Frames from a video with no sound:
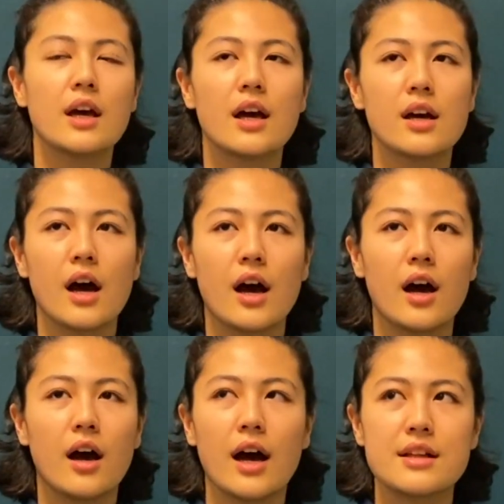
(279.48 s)

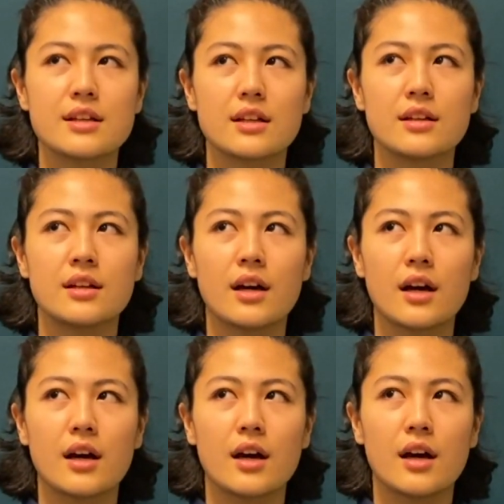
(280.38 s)
and then
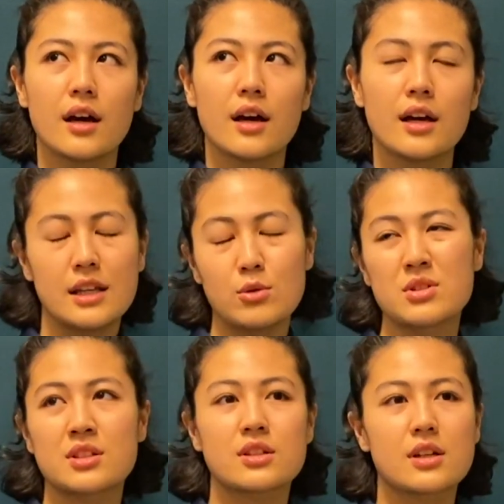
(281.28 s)
it
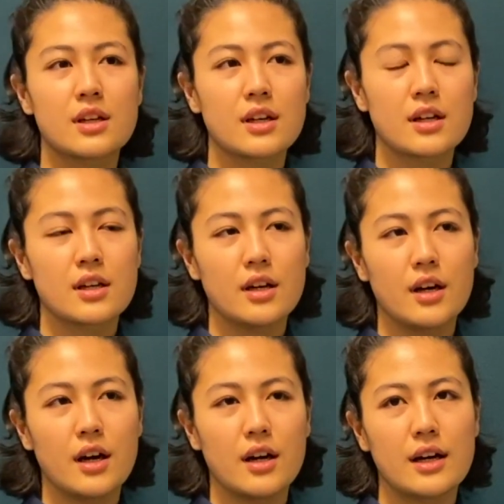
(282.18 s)
was,
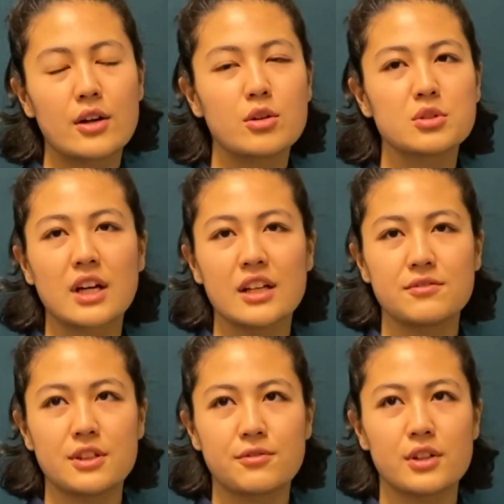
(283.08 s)
I don't know, it was kind
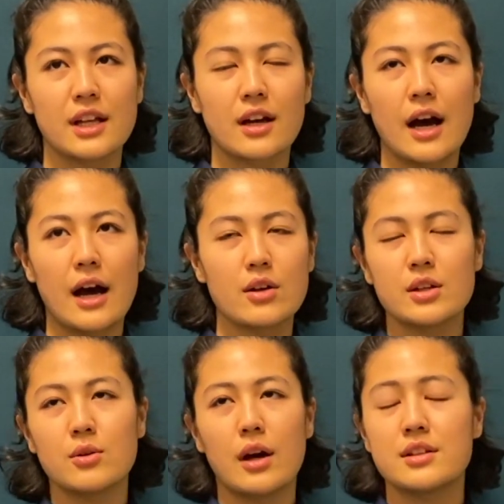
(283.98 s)
of different. Like
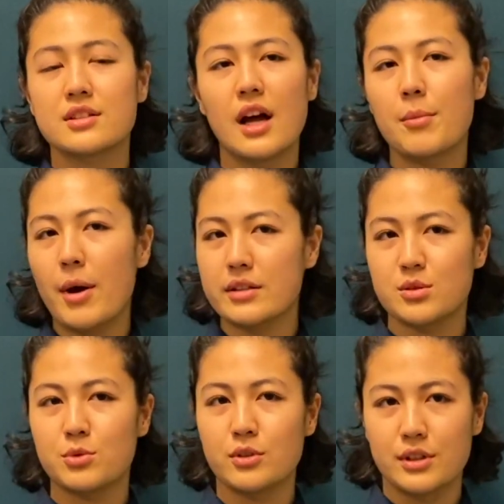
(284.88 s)
it's not
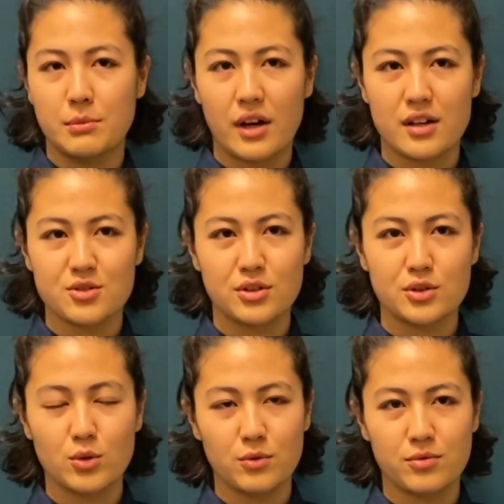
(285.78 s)
possible in my country
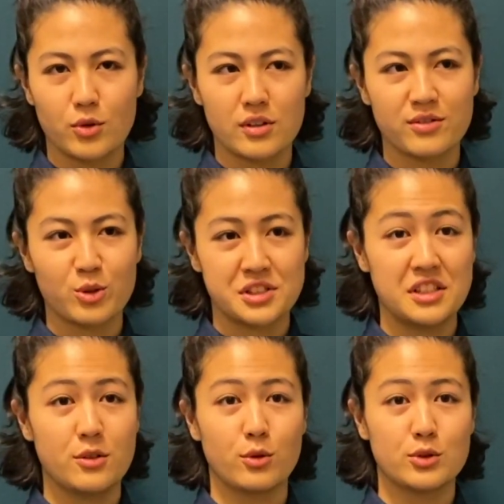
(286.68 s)
for a
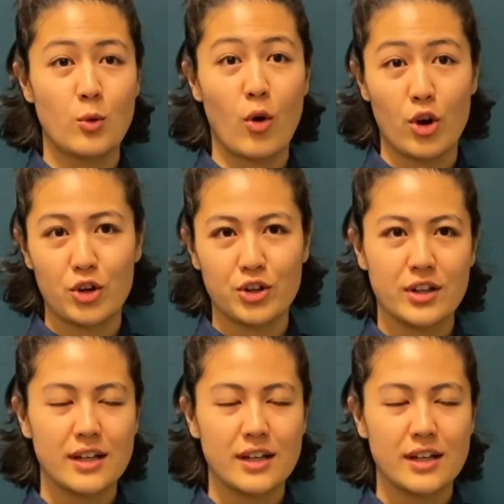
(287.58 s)
14-year-old to work.